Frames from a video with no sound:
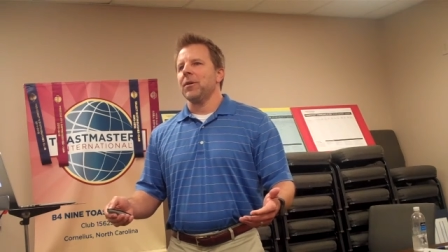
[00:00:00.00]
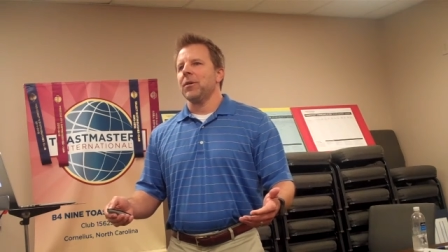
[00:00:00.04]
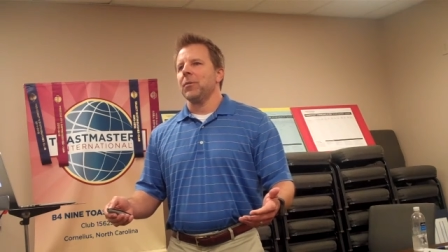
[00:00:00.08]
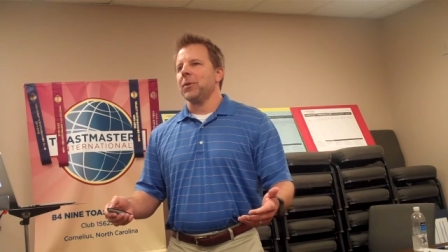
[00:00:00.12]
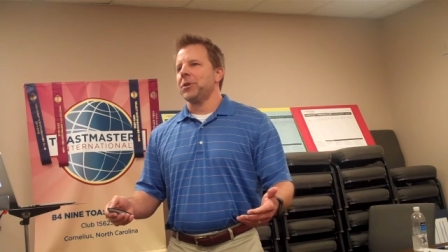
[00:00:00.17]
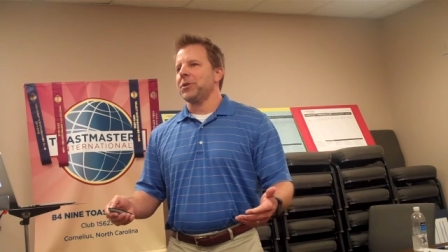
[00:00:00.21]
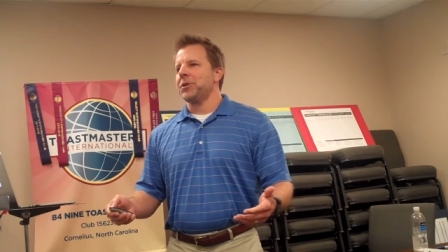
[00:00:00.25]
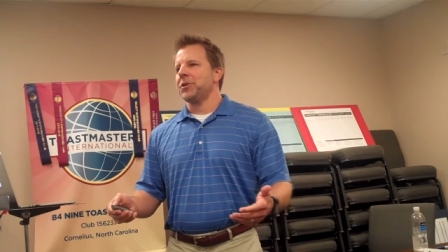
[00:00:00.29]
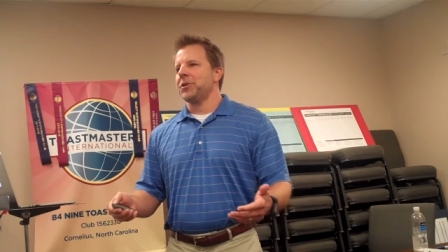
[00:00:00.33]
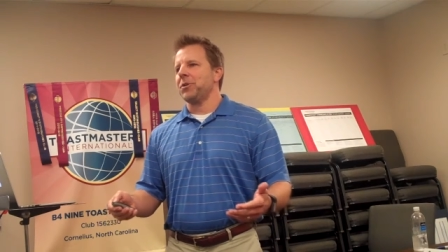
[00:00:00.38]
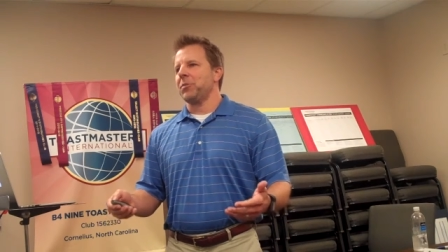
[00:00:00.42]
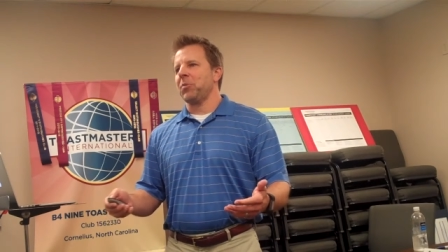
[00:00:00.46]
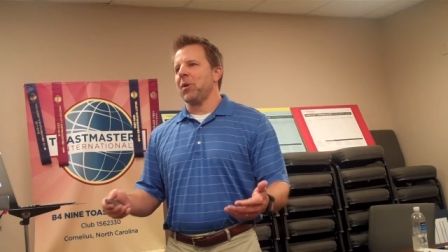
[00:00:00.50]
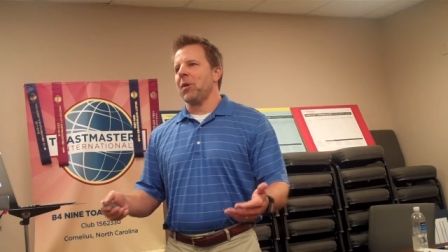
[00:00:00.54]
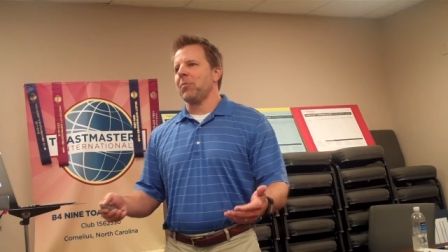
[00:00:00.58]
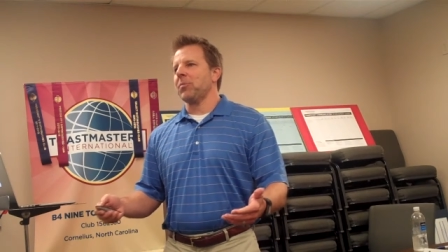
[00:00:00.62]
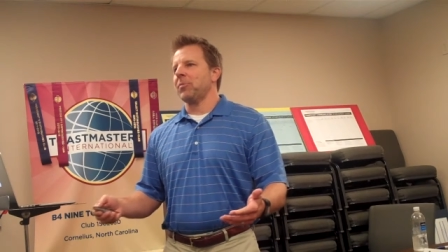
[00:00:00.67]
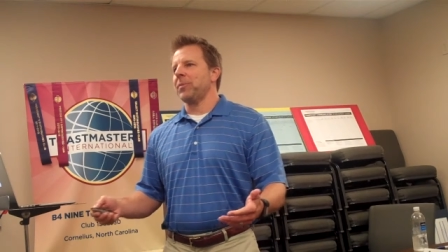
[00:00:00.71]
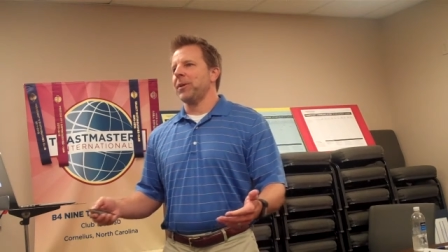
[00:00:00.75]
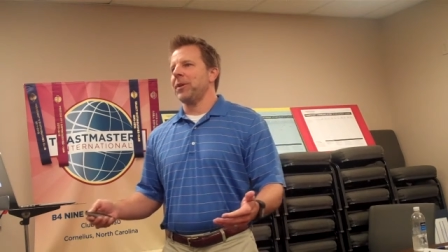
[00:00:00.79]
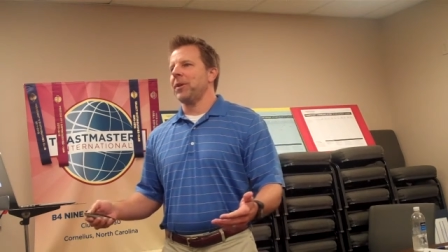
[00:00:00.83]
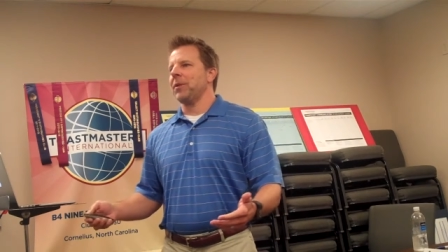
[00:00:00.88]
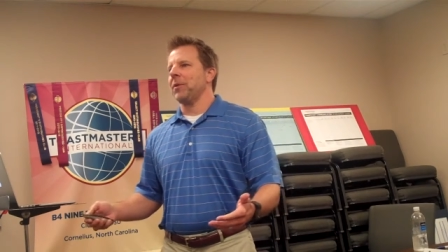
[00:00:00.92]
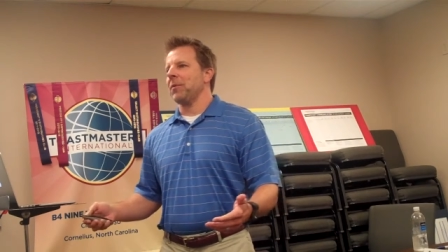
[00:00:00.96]
which you
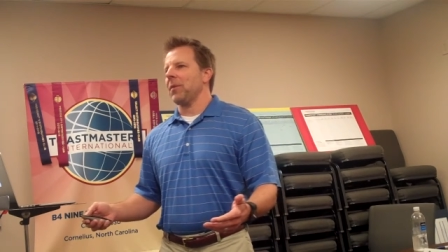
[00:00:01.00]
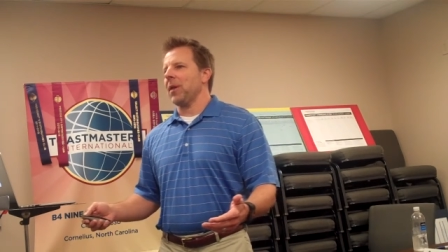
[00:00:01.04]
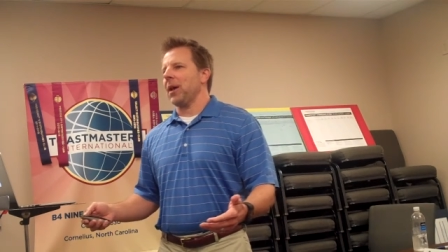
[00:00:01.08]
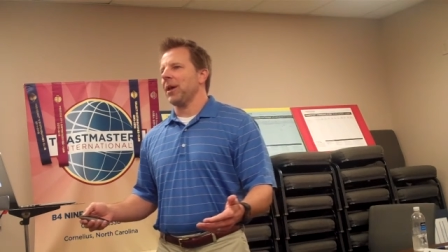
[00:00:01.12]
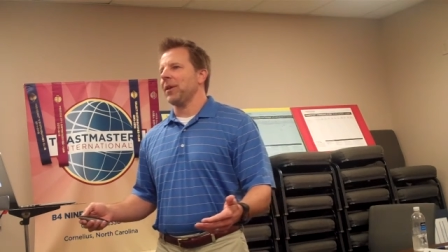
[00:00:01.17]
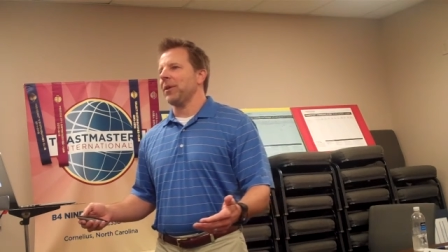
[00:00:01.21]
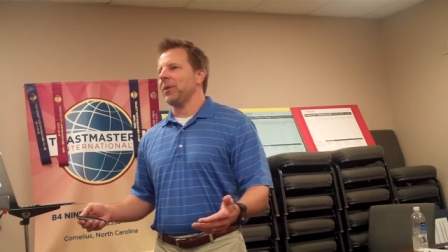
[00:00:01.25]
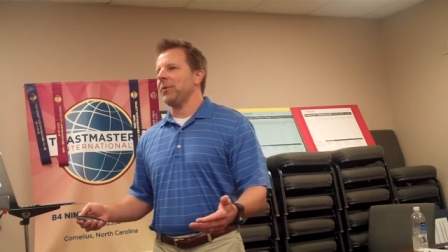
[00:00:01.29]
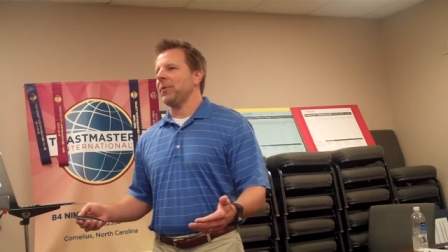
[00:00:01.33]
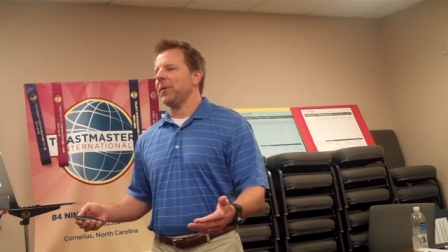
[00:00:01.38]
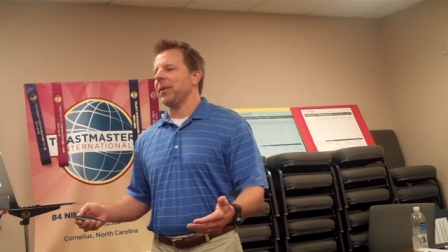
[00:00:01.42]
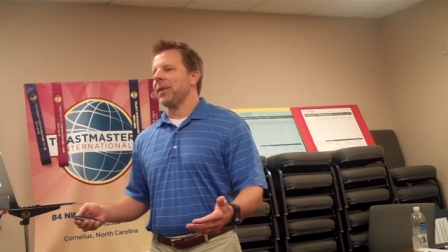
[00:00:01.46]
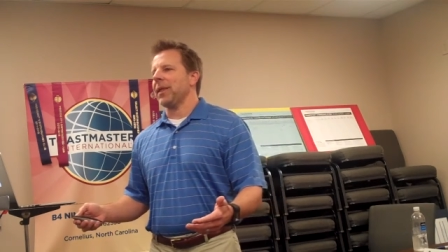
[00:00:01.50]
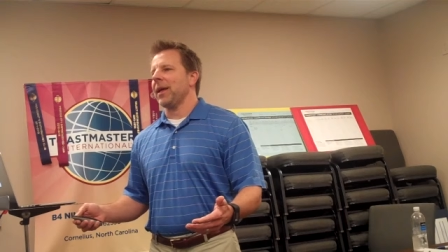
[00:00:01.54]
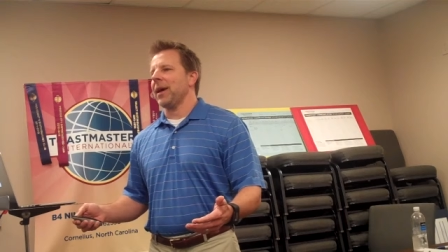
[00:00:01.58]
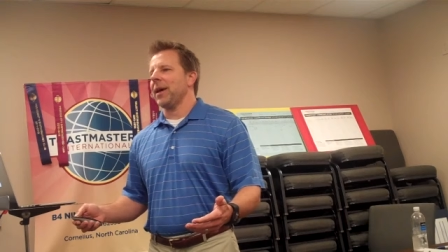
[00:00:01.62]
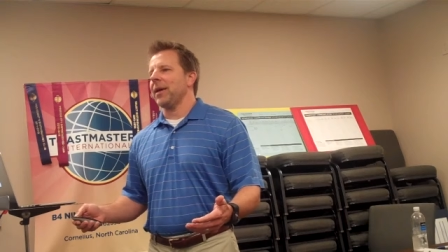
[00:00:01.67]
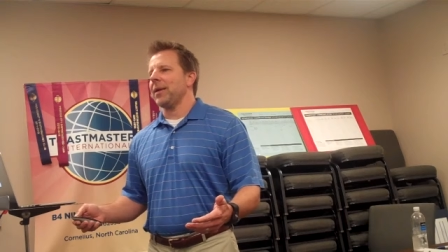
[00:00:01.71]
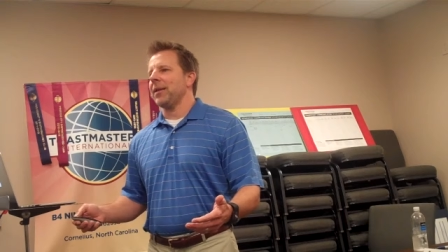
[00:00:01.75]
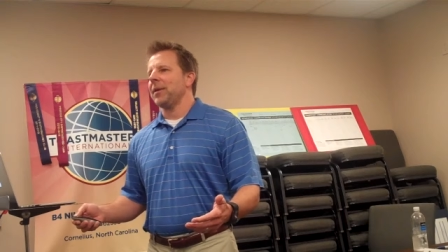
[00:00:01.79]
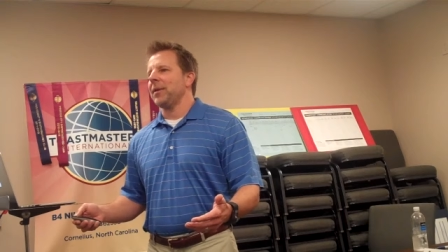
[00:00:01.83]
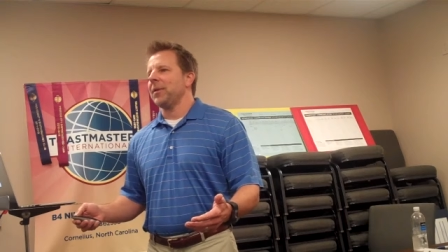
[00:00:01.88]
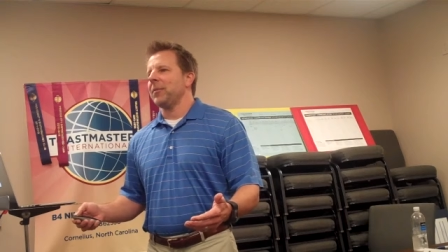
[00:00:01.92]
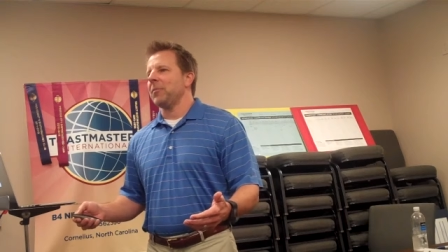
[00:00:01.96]
probably don't like doing
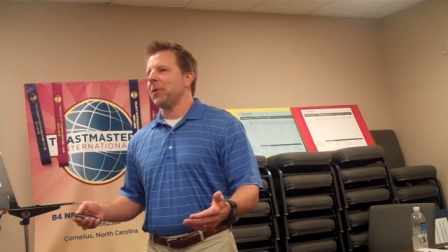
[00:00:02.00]
that,